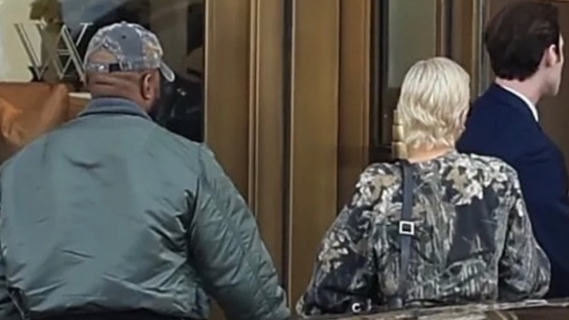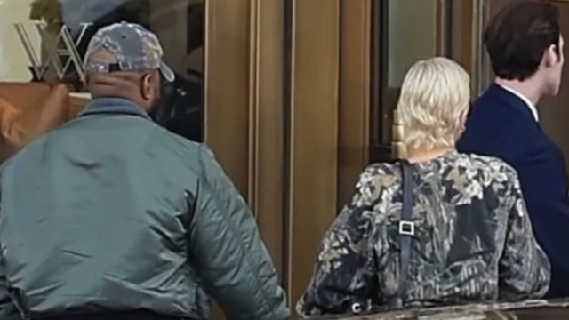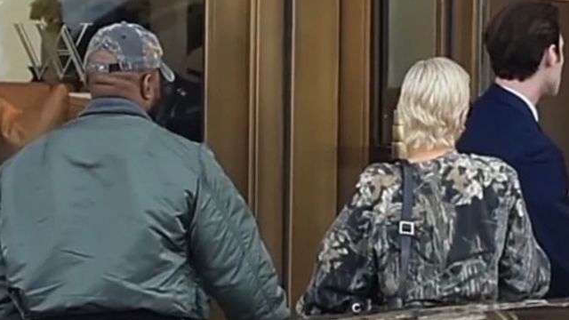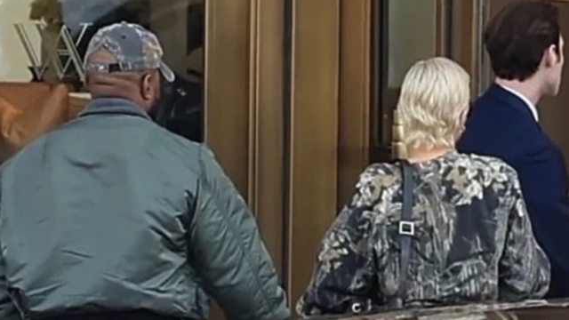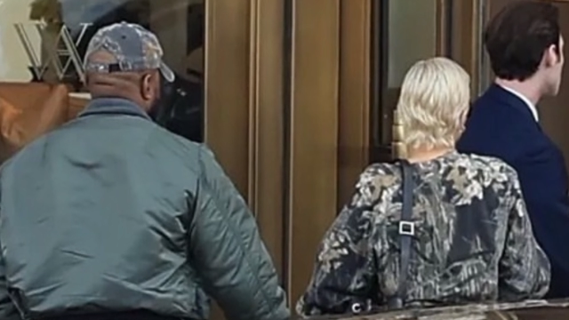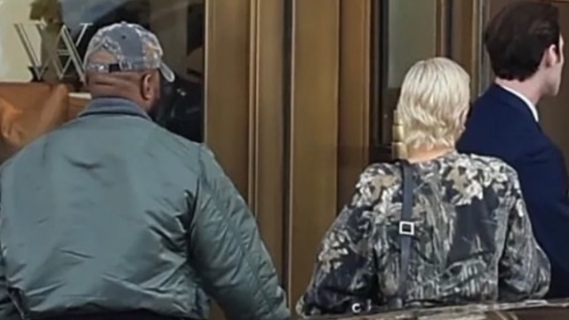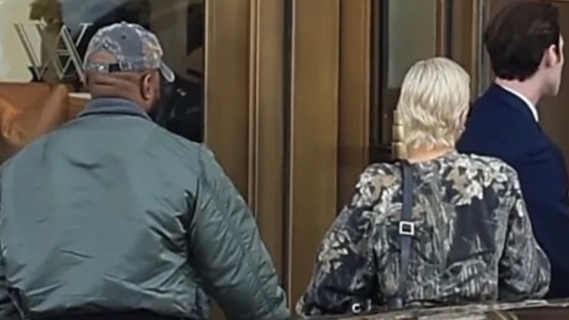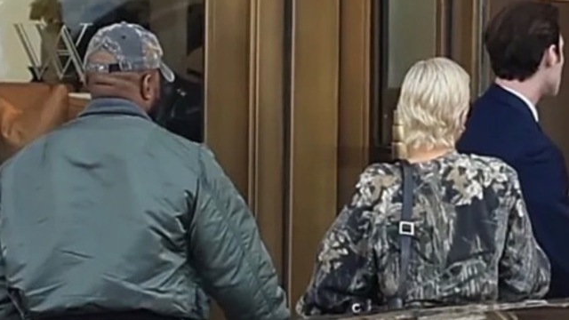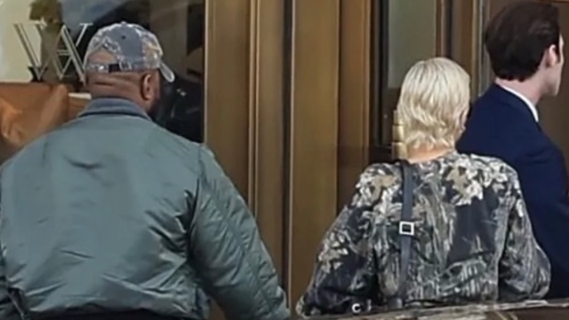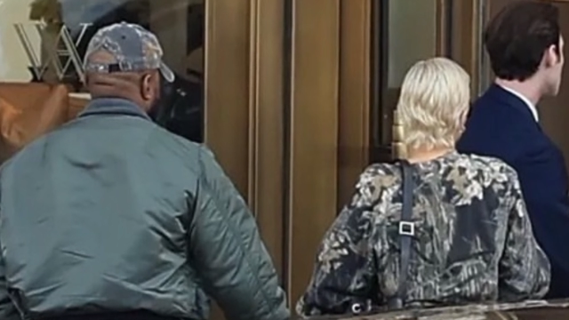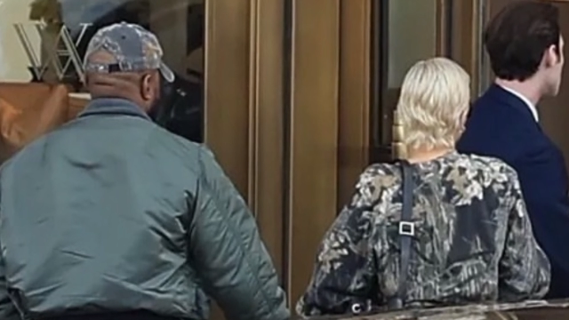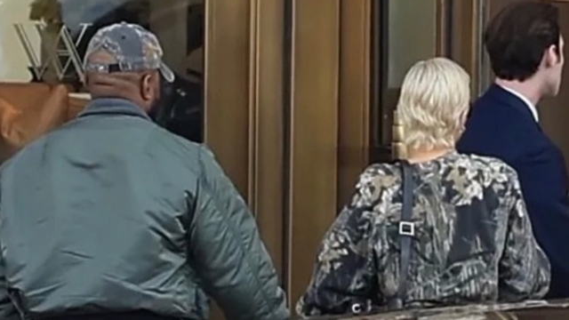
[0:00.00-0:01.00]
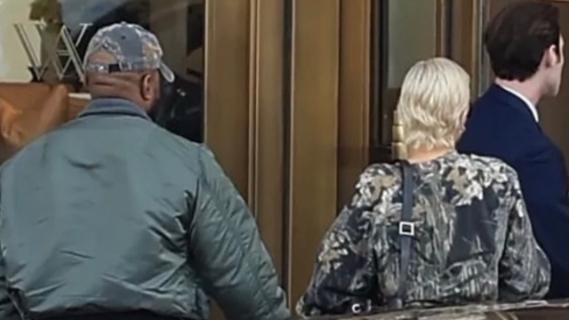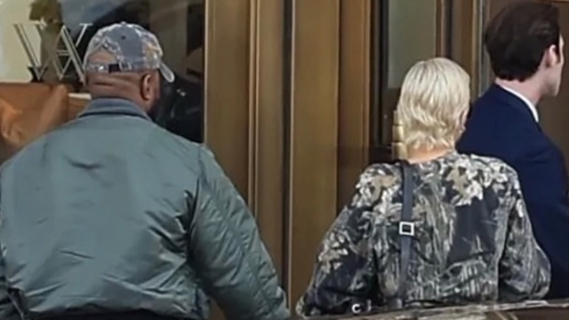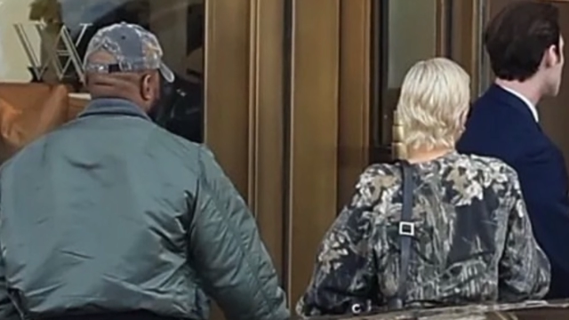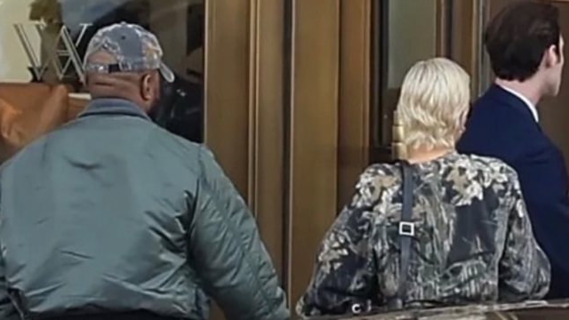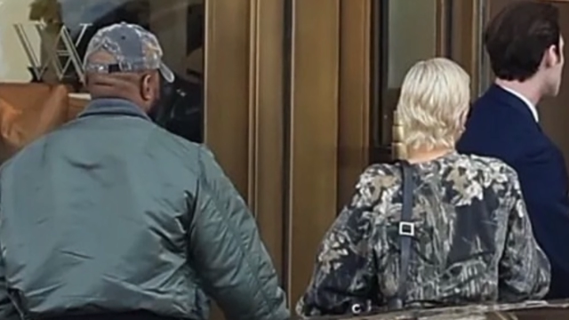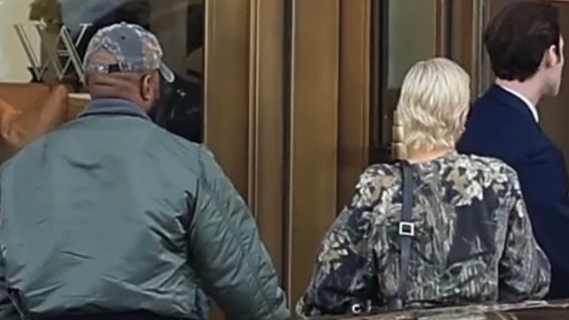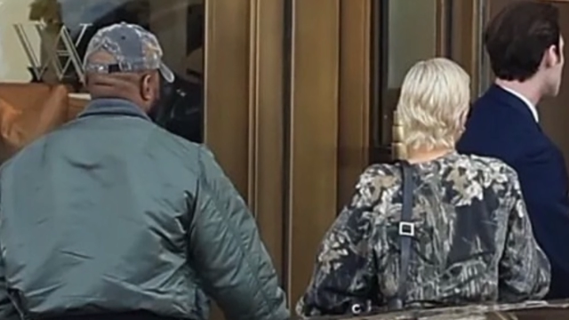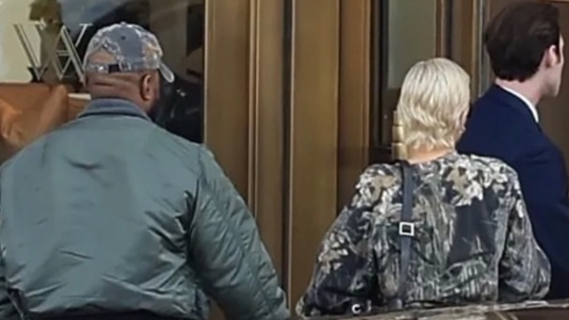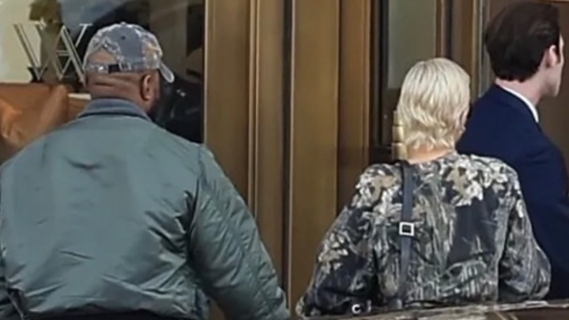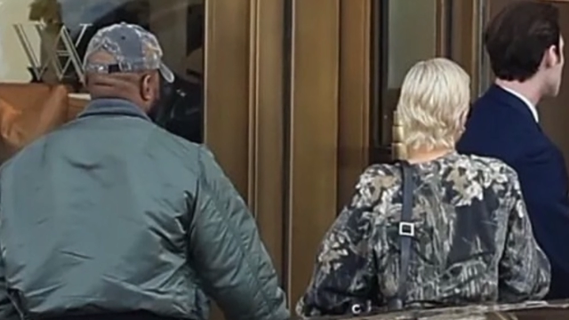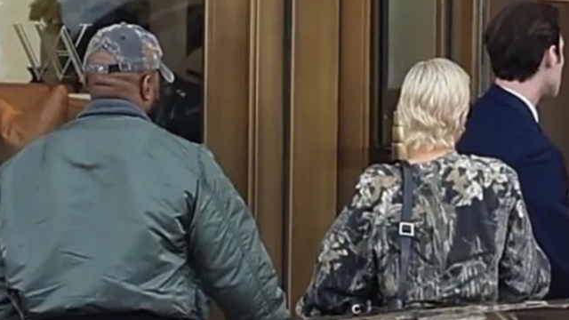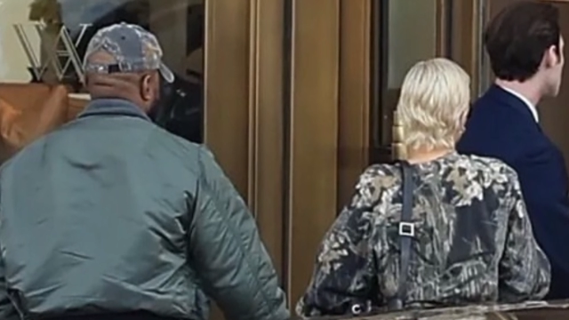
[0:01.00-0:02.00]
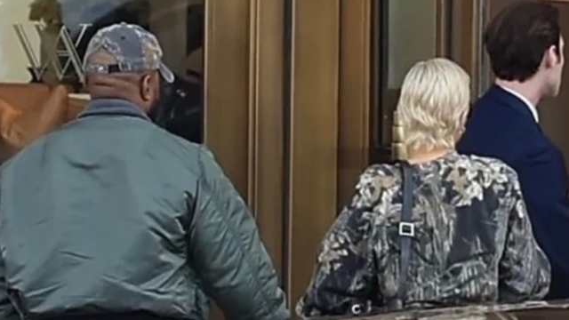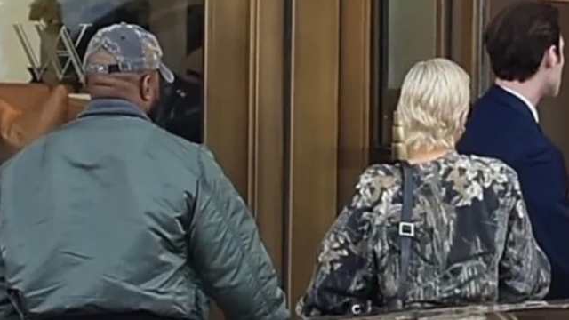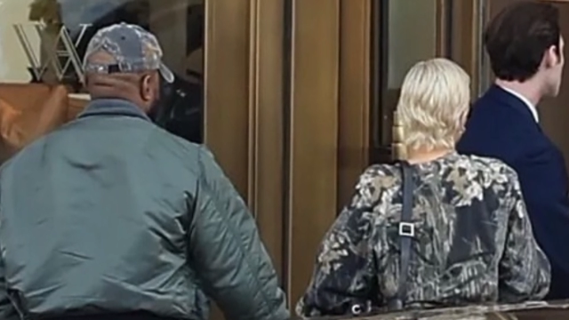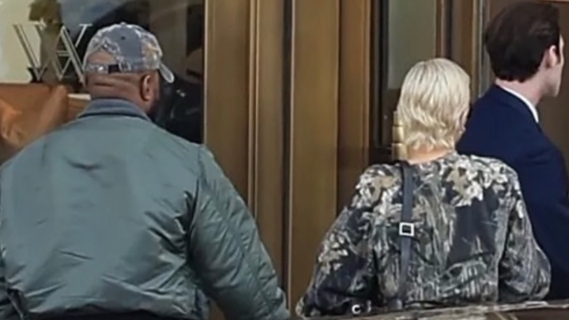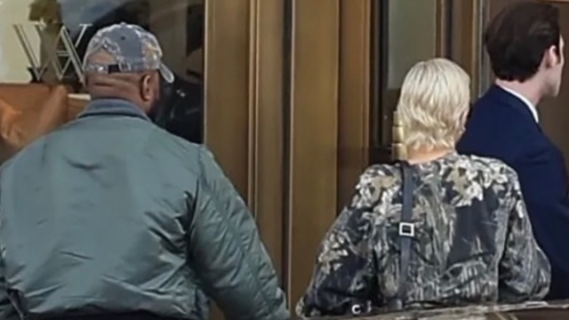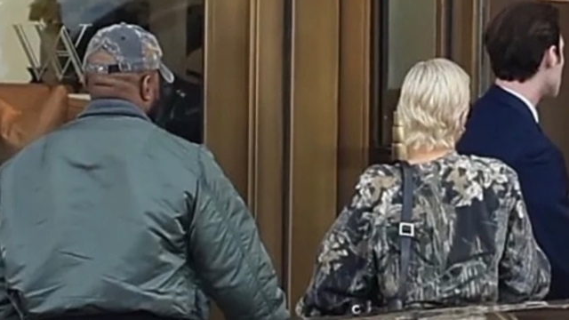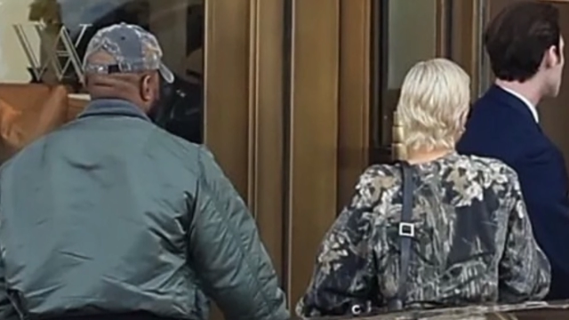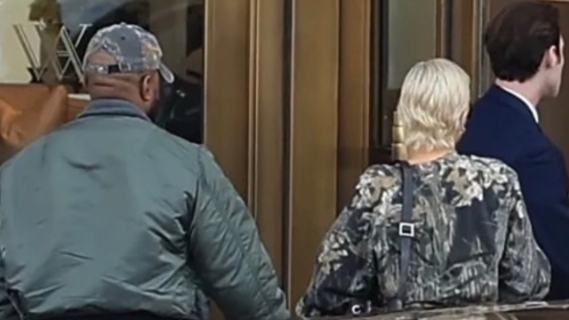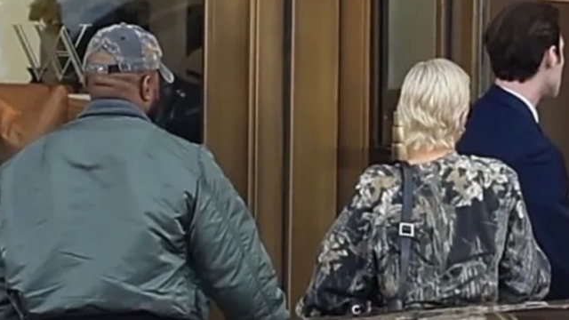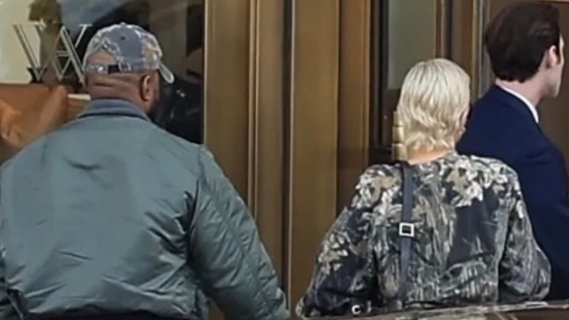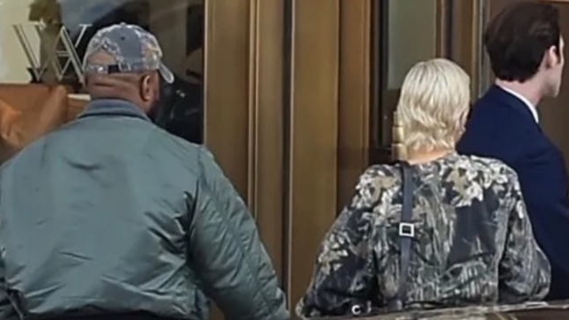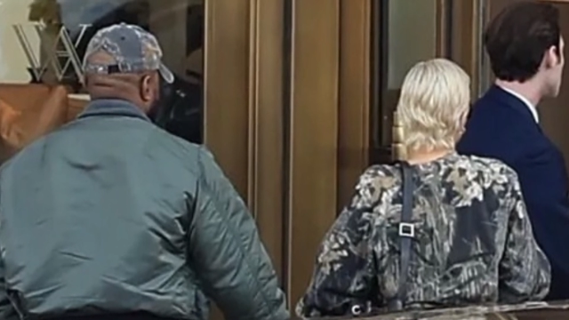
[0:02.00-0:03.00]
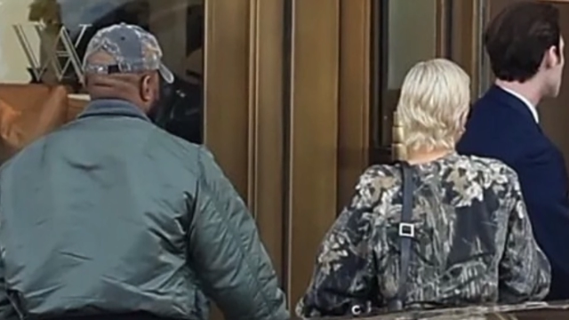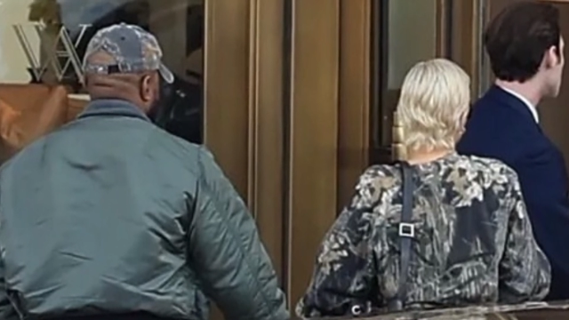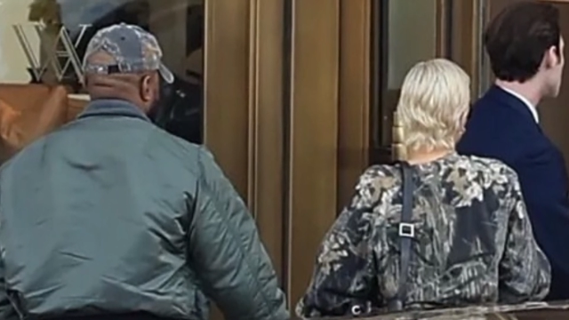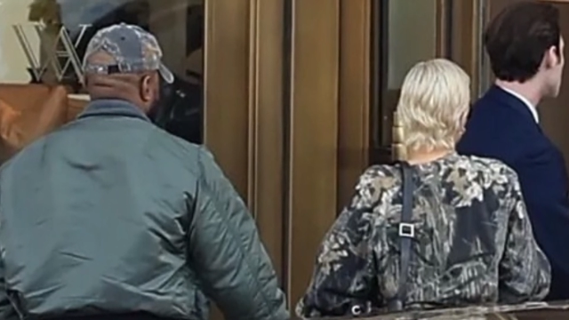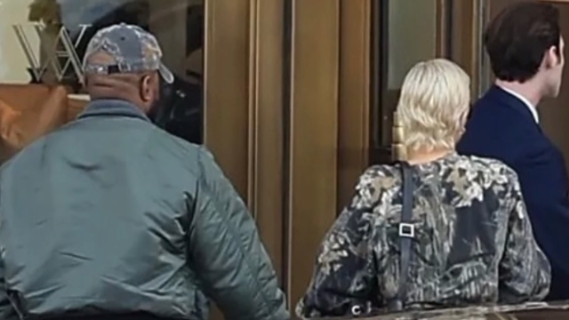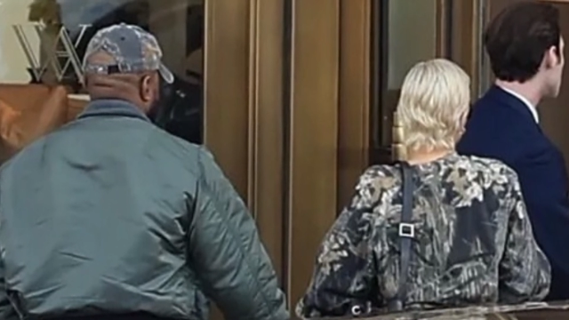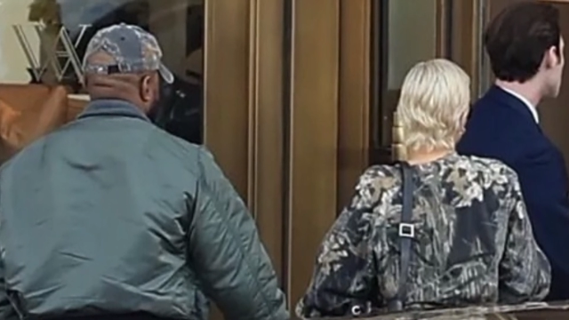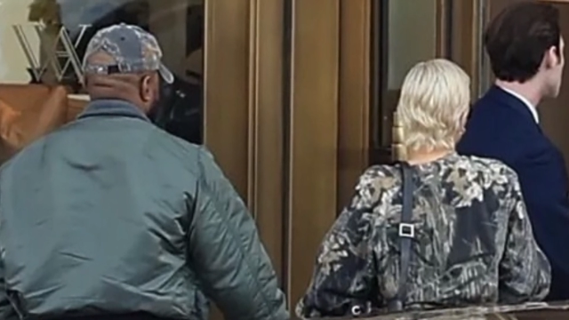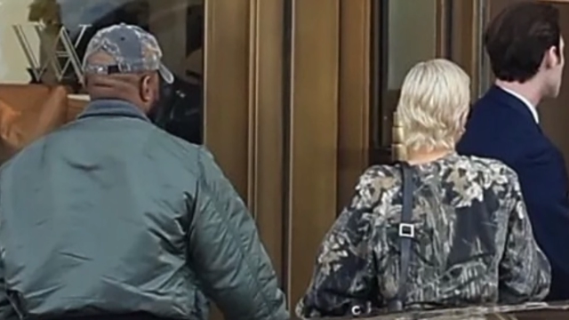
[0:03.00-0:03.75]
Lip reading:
(no speaker visible)